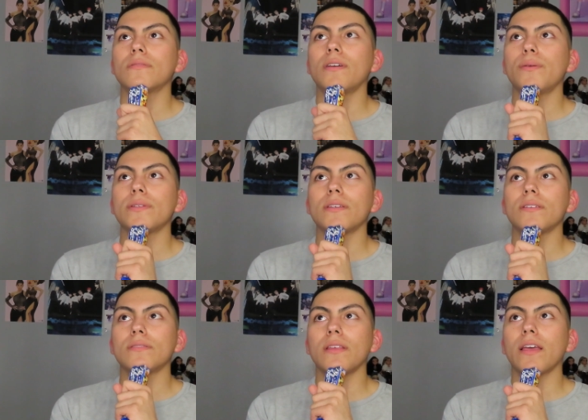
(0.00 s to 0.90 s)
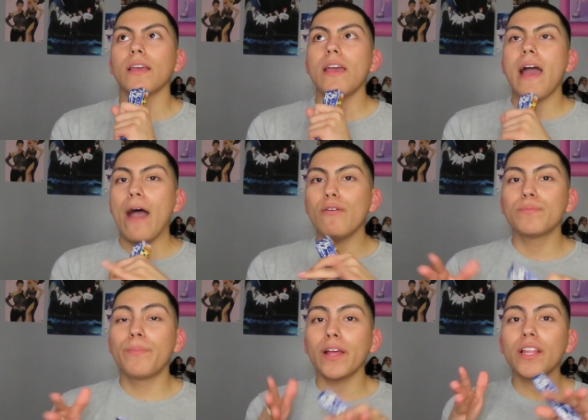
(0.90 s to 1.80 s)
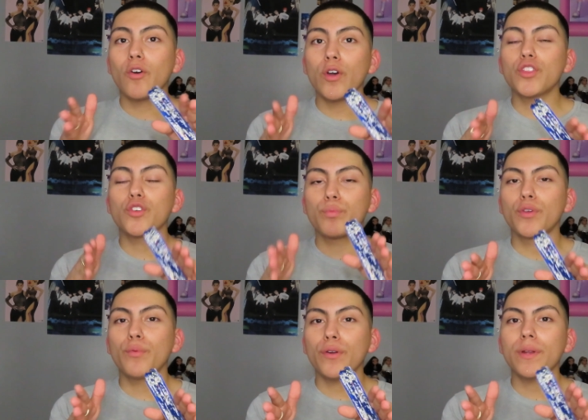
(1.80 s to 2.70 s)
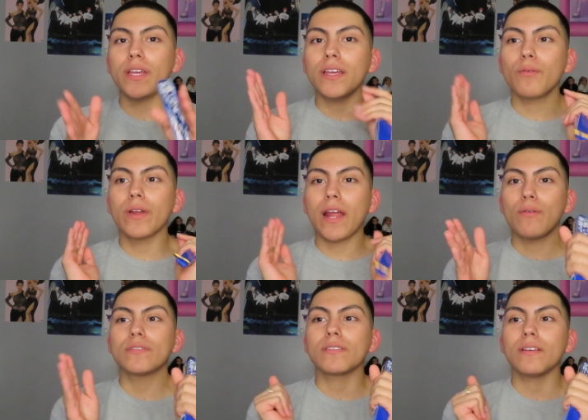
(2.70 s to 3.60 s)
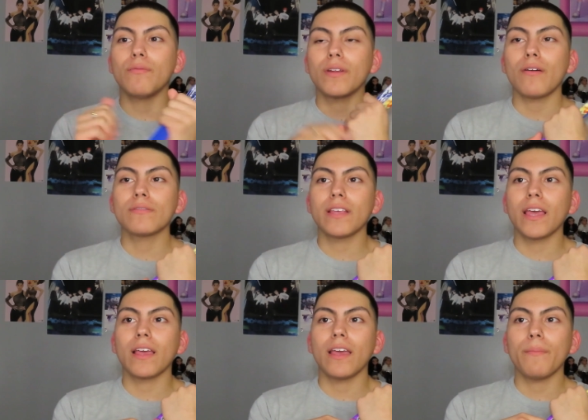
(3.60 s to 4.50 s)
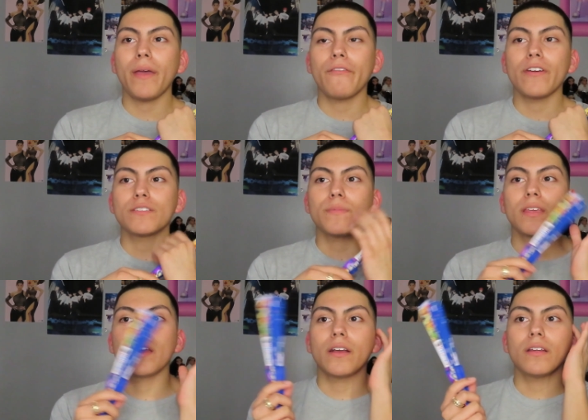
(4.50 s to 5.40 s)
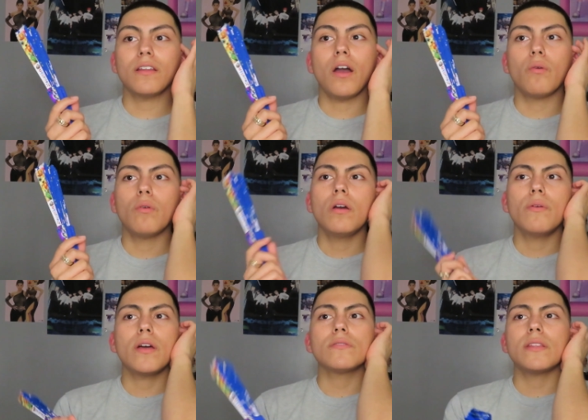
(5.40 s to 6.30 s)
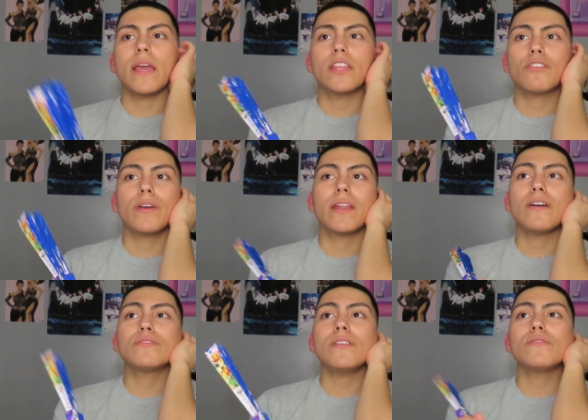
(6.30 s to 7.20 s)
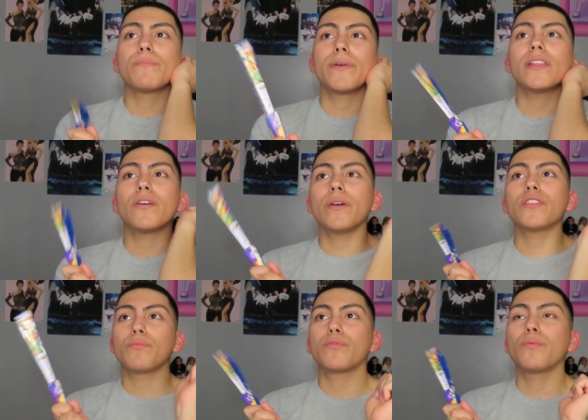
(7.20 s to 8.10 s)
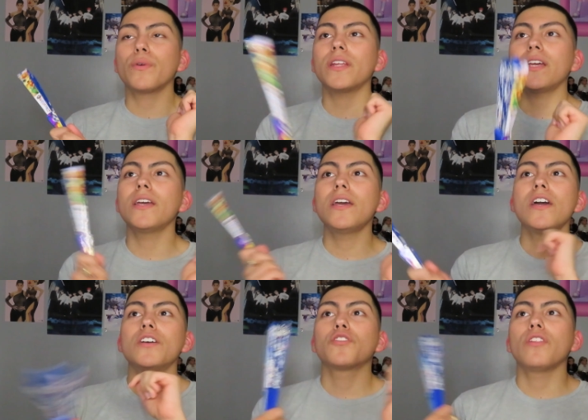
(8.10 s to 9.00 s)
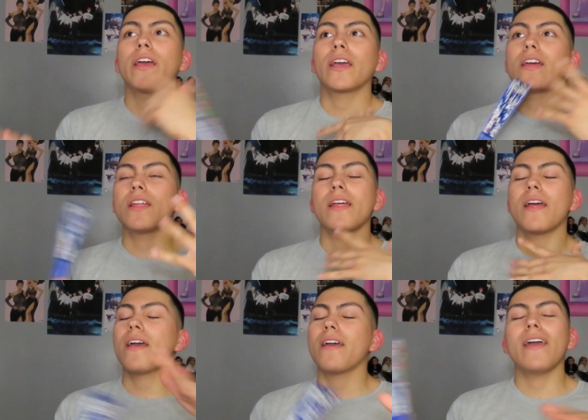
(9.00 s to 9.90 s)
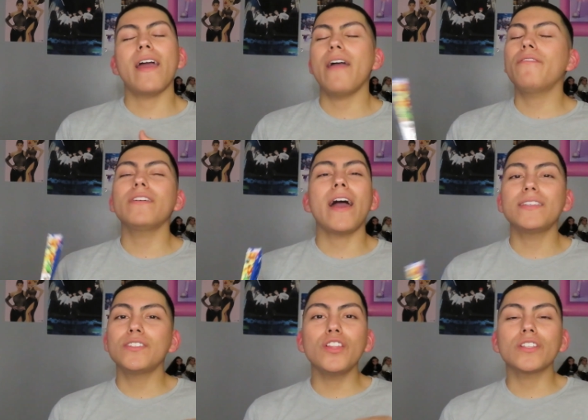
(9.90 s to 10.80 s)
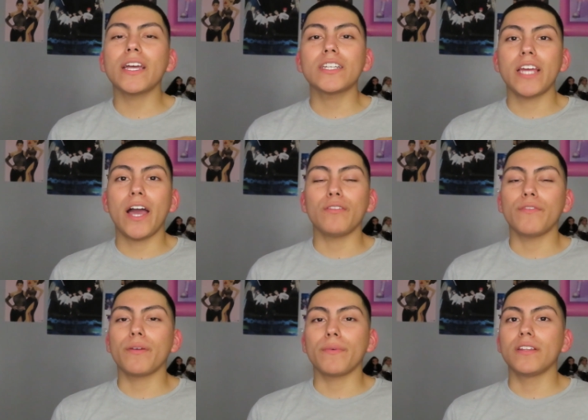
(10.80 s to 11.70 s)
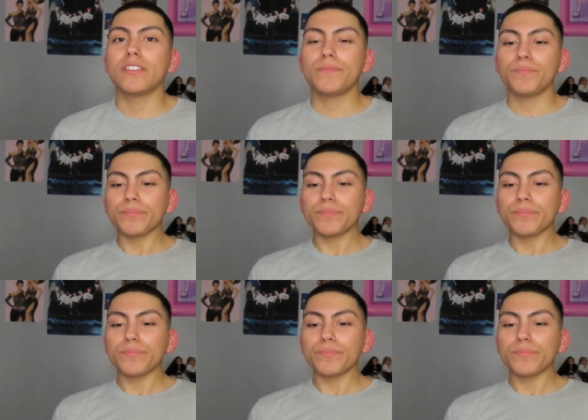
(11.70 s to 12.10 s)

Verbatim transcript: how do I say this? Like I was barely going through puberty when I was when I was like my freshman year. No, when I was in eighth grade, that was when I was barely going through puberty. So like every I still looked like a child very much.